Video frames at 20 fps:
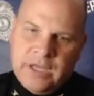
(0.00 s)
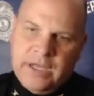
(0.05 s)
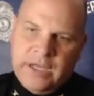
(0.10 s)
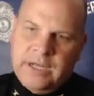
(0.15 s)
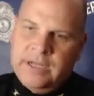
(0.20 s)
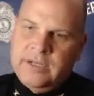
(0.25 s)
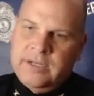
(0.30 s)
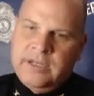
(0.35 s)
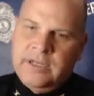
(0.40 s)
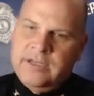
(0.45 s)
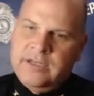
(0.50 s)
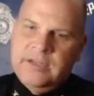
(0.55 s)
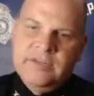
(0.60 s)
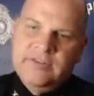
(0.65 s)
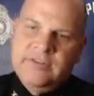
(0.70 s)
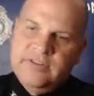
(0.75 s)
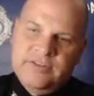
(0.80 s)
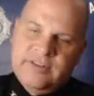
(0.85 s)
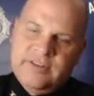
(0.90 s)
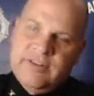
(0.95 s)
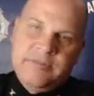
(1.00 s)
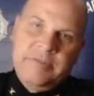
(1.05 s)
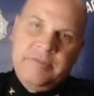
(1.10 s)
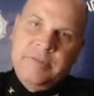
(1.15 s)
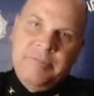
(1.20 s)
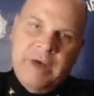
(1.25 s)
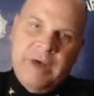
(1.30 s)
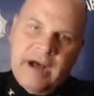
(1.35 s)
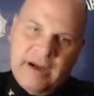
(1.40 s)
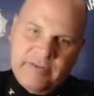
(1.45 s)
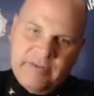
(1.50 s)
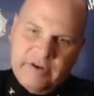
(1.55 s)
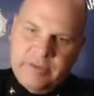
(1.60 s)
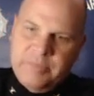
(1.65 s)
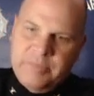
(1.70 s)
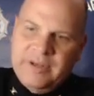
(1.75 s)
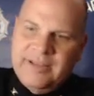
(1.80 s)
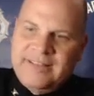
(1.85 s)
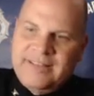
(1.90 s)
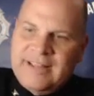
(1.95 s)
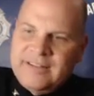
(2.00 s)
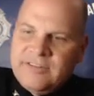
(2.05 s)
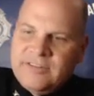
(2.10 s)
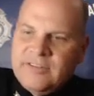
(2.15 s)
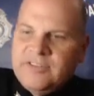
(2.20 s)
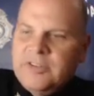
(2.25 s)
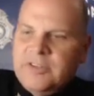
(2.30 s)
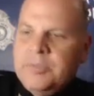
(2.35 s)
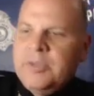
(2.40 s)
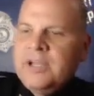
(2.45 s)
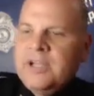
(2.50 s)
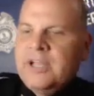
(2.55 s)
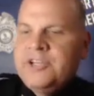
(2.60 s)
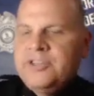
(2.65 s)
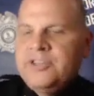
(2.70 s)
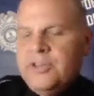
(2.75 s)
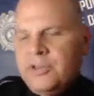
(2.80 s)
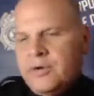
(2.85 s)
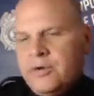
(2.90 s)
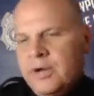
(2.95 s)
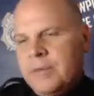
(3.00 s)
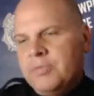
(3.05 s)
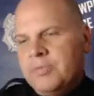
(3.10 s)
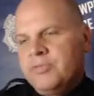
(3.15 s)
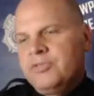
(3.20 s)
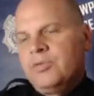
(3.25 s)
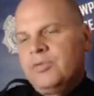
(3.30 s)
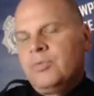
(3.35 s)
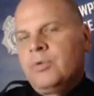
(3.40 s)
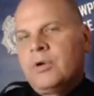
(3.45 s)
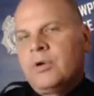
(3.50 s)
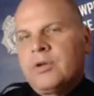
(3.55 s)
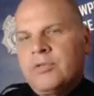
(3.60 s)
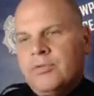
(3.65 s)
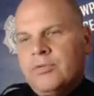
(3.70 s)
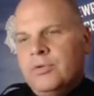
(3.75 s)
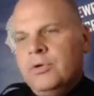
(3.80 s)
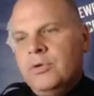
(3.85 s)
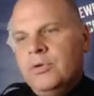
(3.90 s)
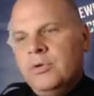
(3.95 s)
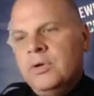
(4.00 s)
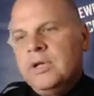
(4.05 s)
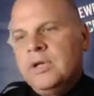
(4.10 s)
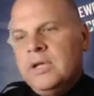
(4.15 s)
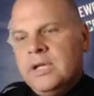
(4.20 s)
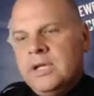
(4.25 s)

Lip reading: And it doesn't just have to be poverty, but if that's a simulation they're able to work through.